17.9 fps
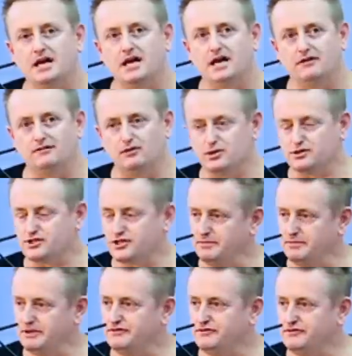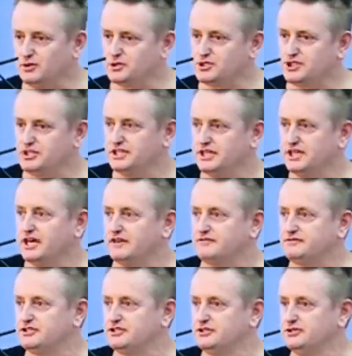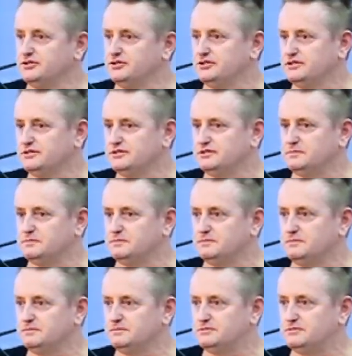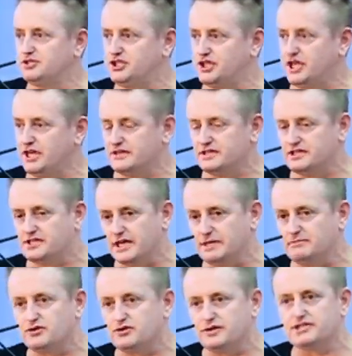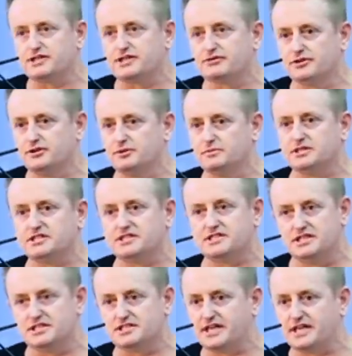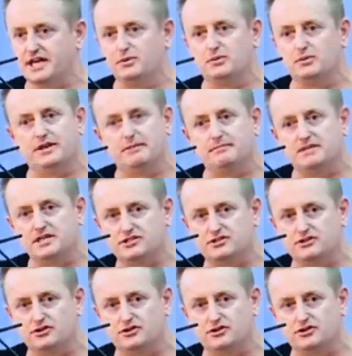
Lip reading: I've also been fortunate enough to share the same dressing room at CSK with MS